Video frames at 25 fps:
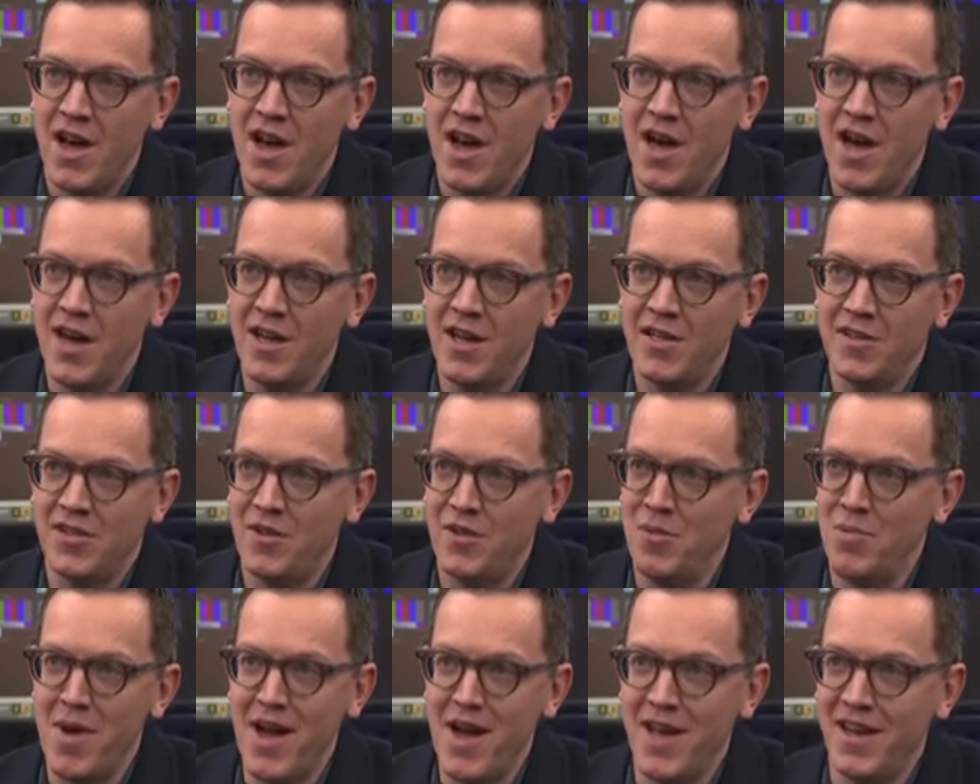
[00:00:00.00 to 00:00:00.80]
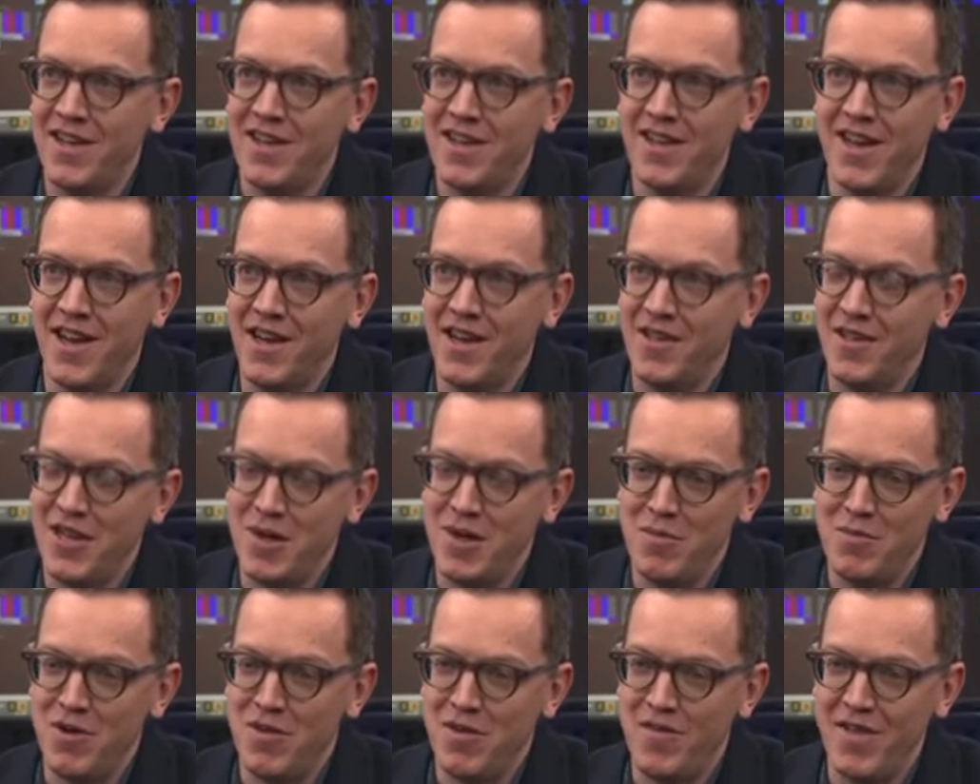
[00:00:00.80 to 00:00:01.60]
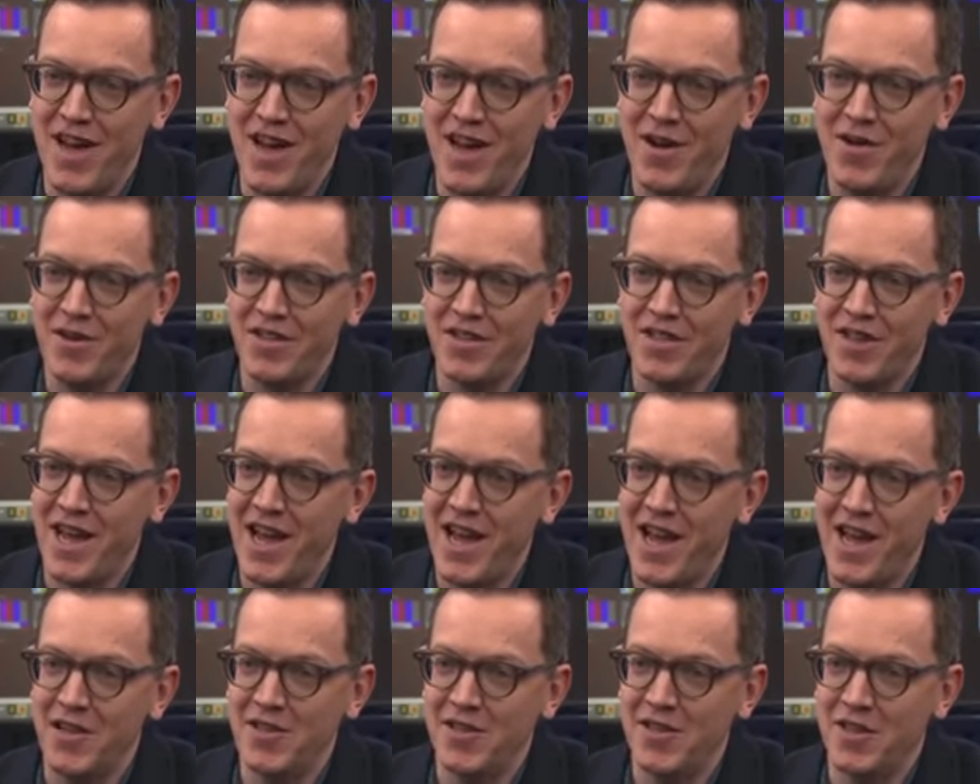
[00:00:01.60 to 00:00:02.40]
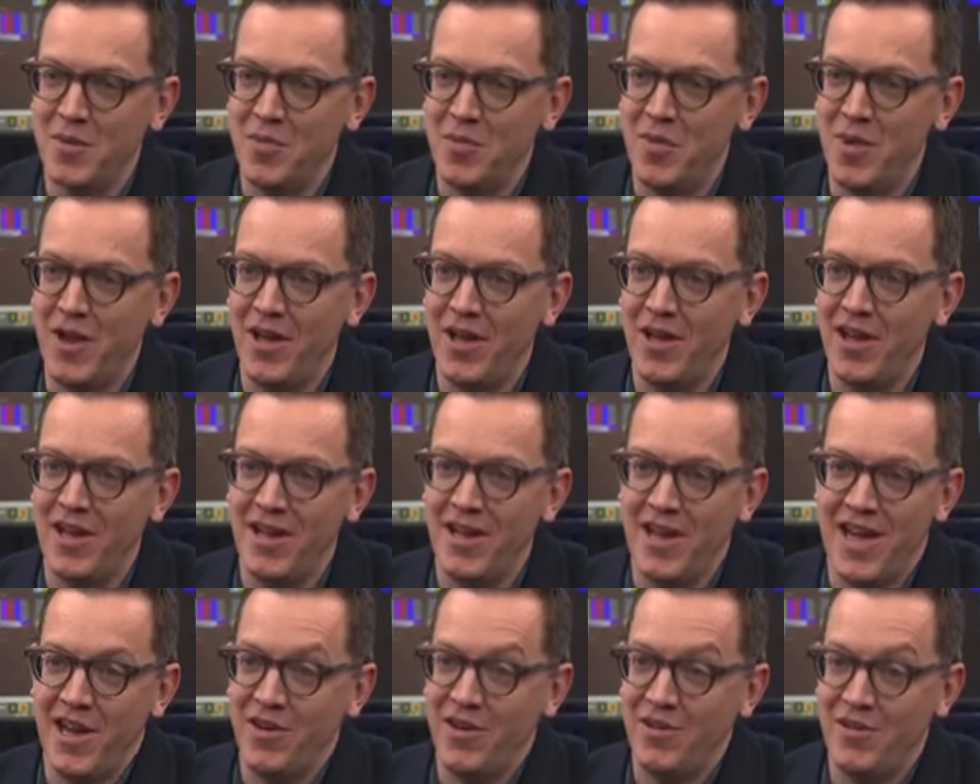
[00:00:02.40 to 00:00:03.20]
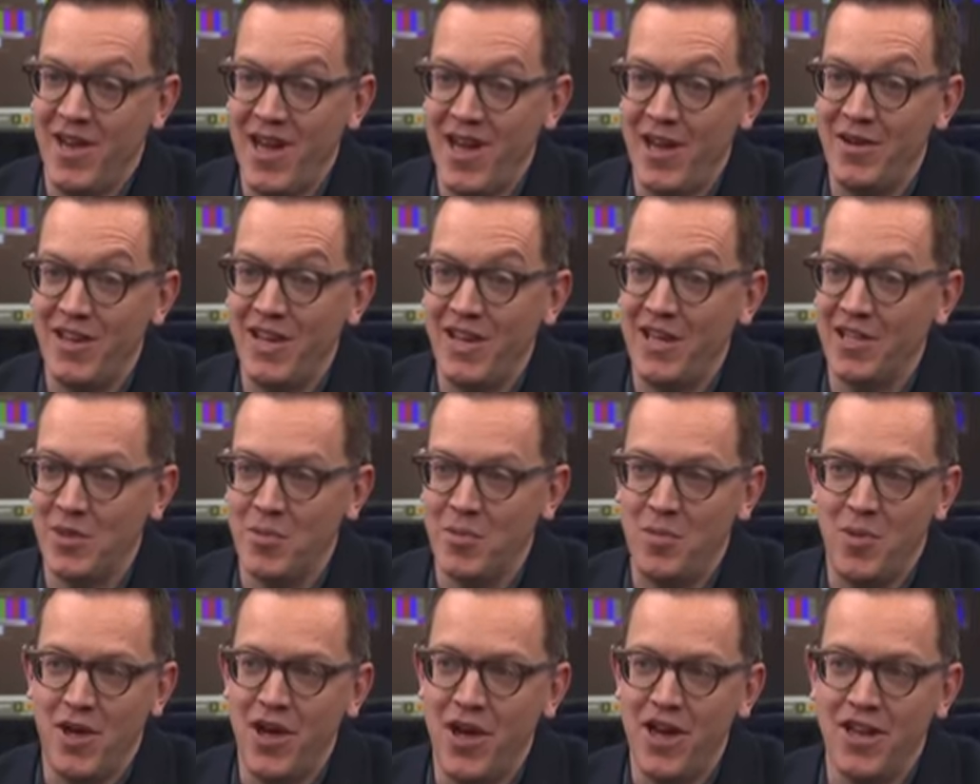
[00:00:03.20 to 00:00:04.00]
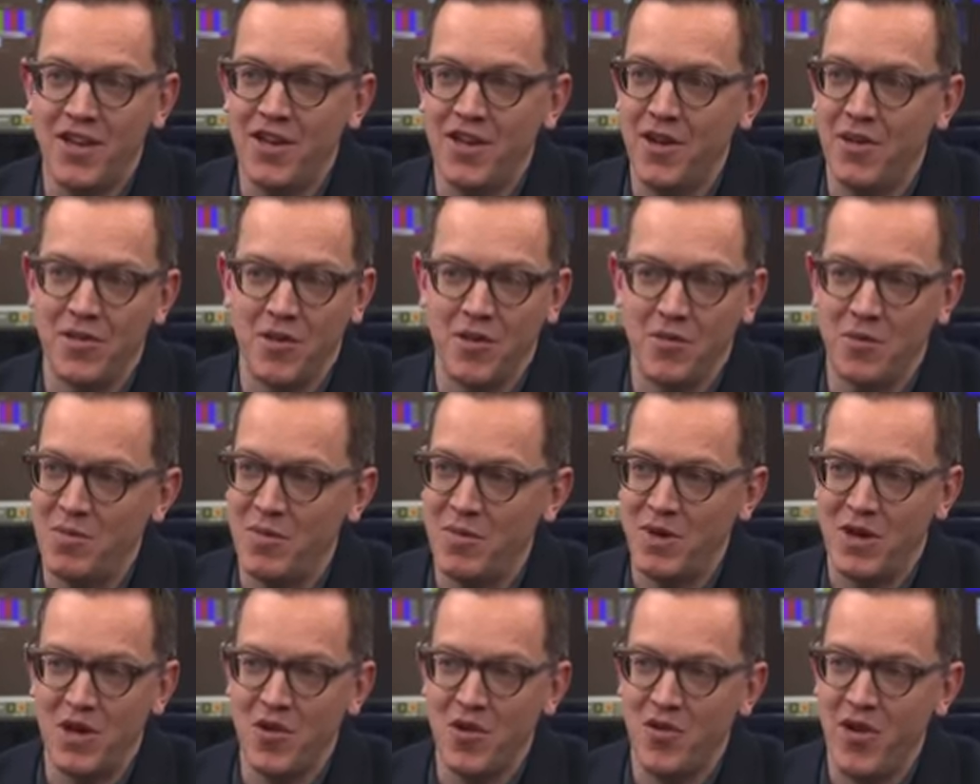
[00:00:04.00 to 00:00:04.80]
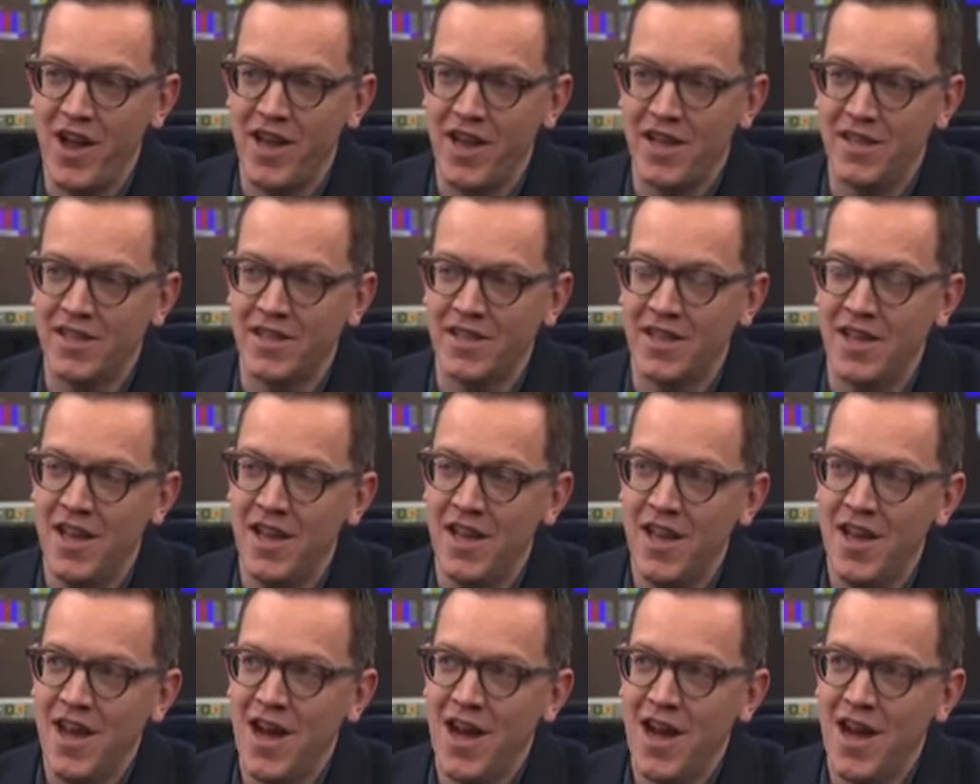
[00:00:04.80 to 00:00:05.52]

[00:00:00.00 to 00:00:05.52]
Uh, to mandate the number of hours and how's it apply, how, how it gets applied, I don't think would be correct.